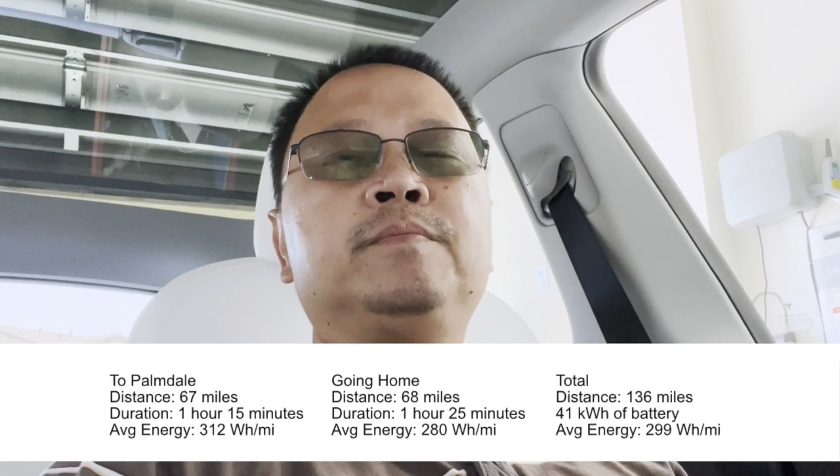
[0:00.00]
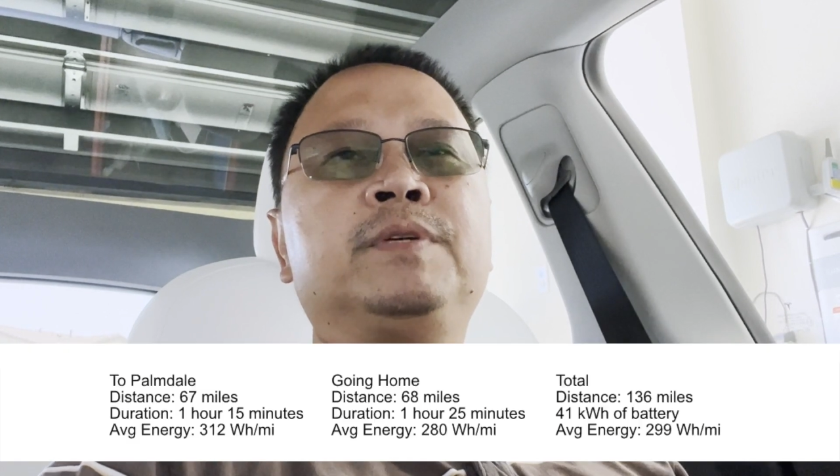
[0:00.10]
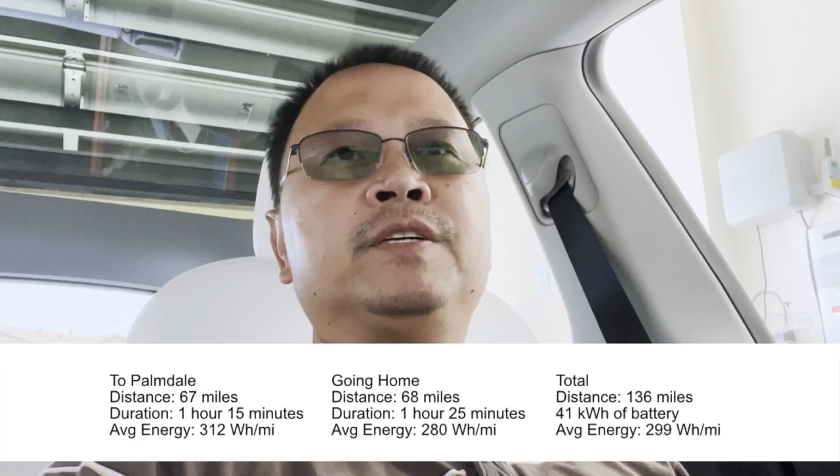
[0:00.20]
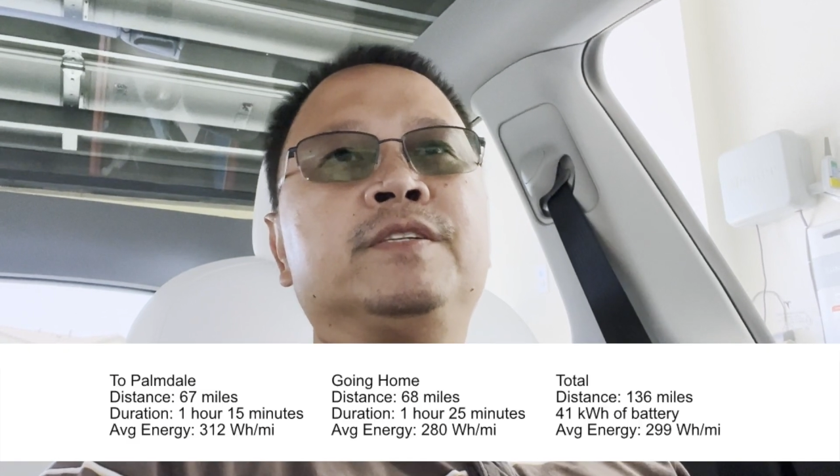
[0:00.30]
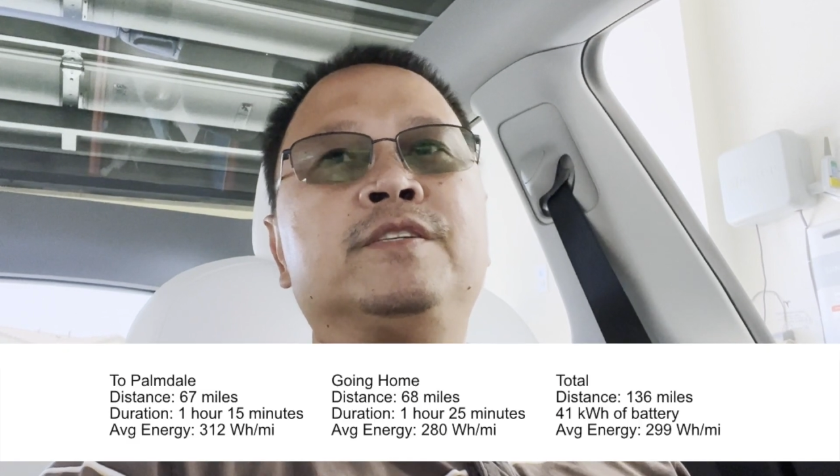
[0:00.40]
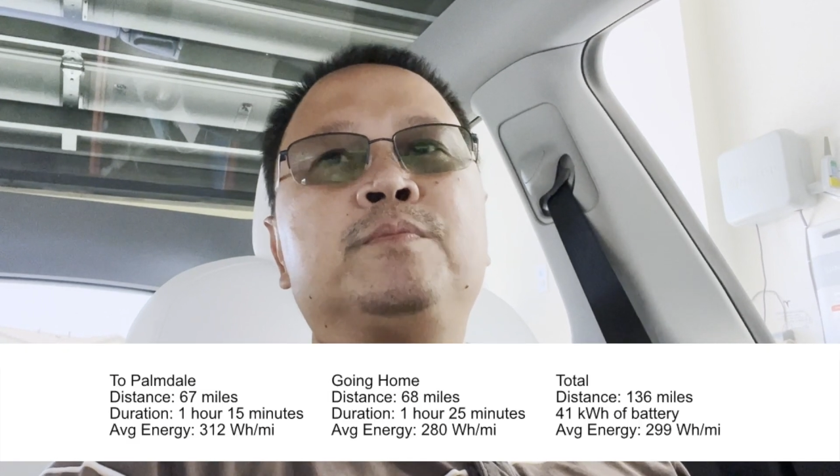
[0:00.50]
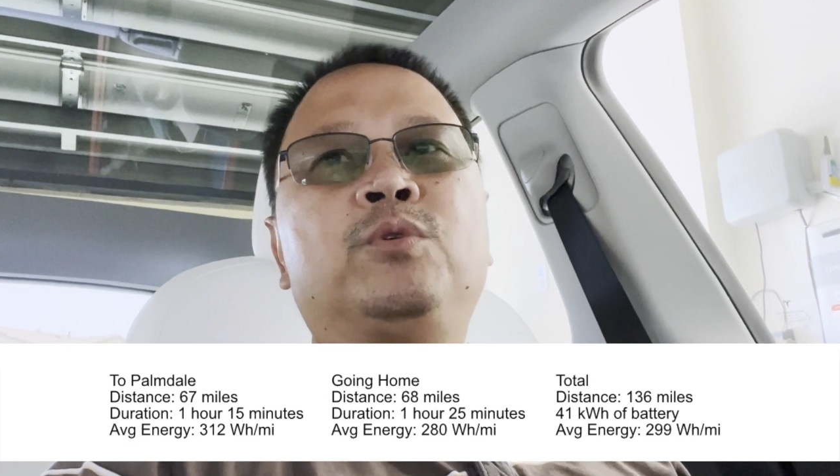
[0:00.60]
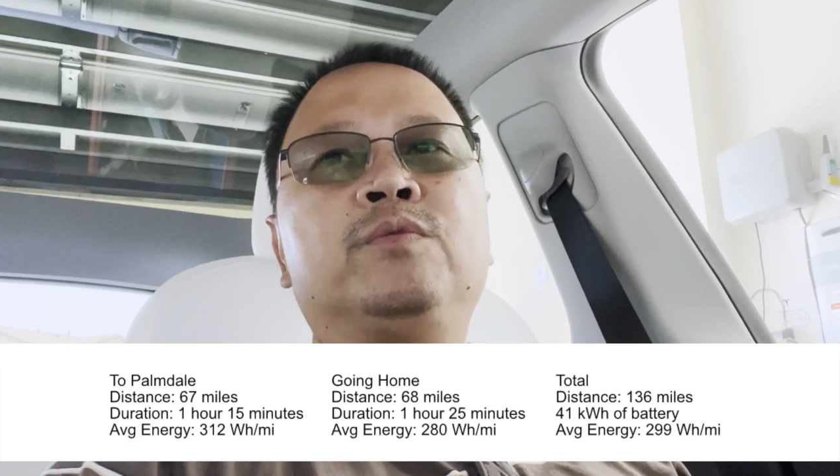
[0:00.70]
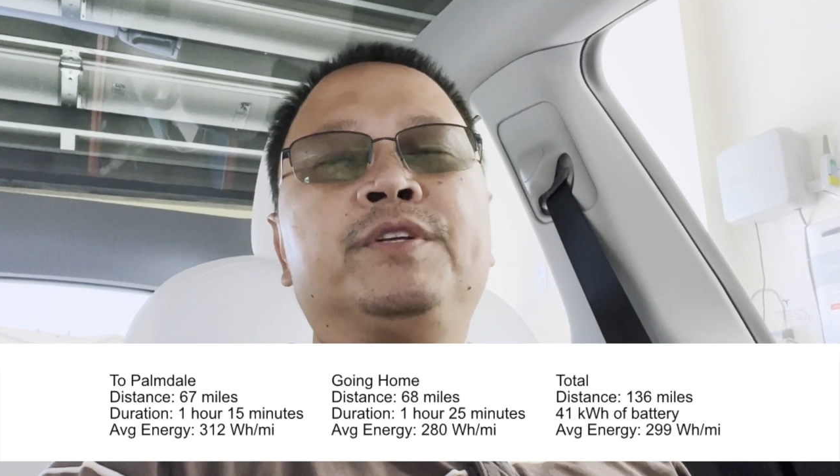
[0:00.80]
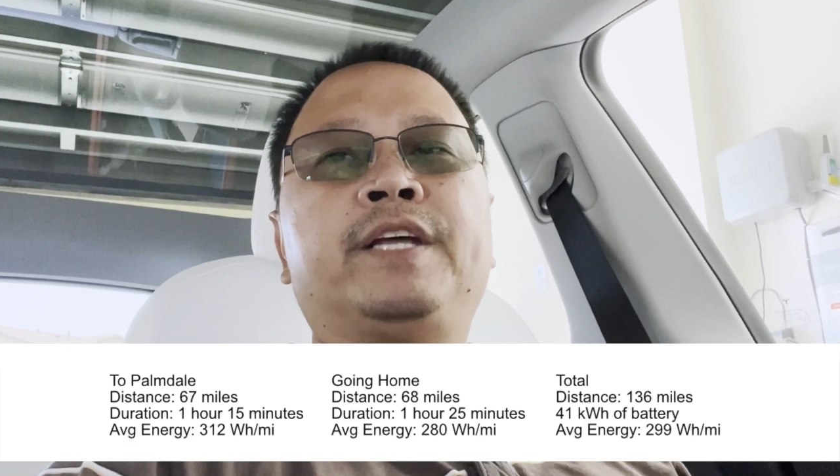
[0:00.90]
because it's
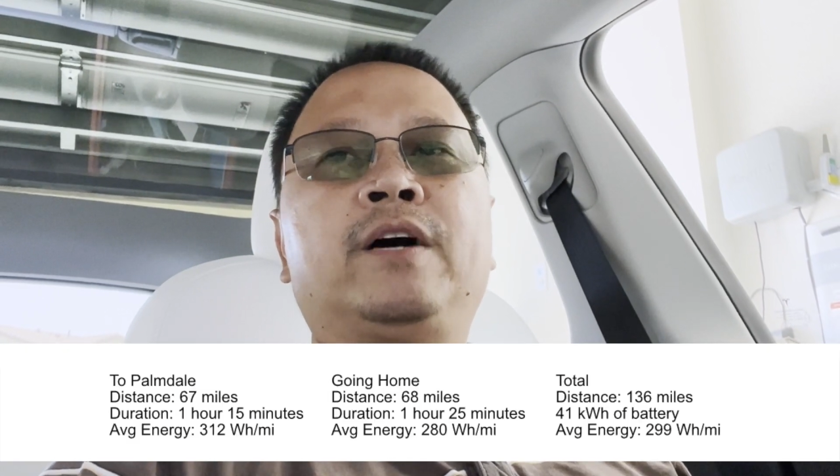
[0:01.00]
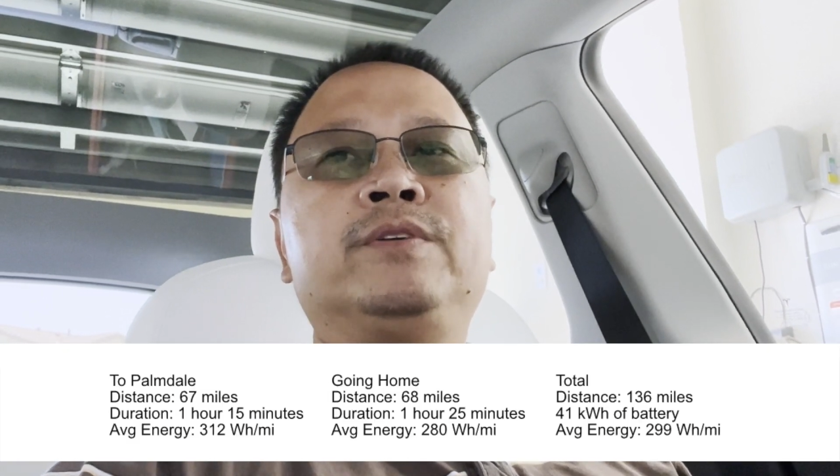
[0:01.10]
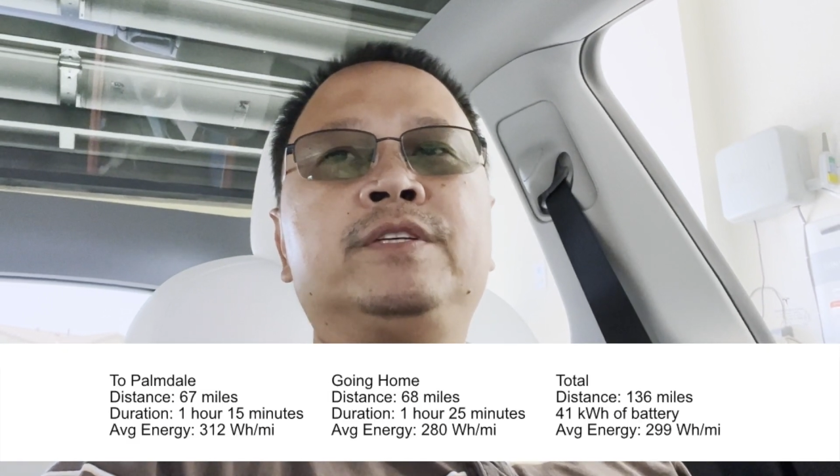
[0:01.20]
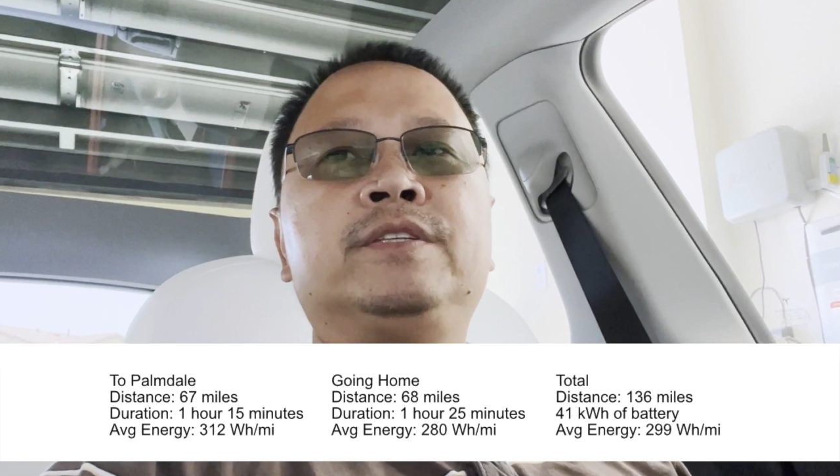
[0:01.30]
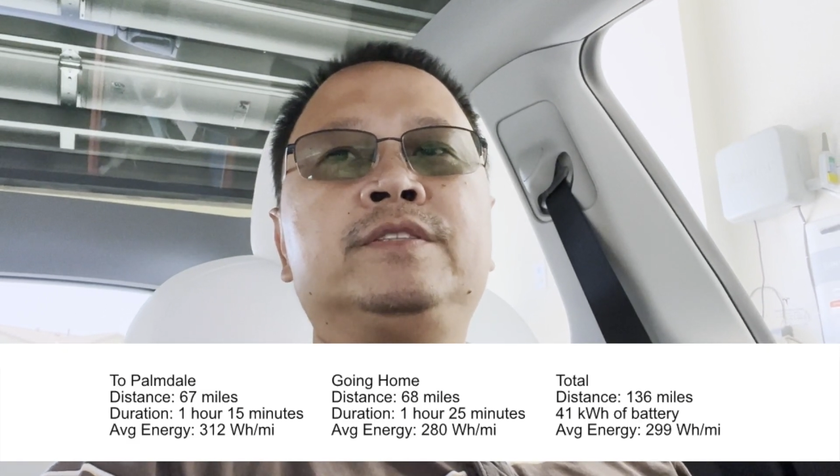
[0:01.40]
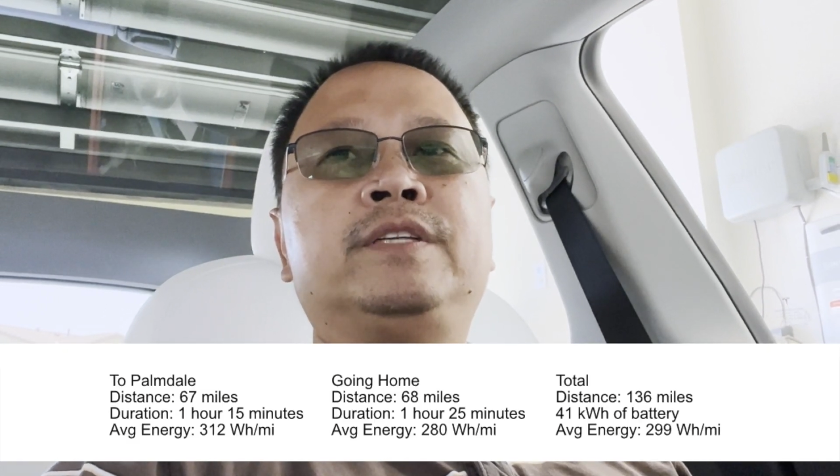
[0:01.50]
more of a downhill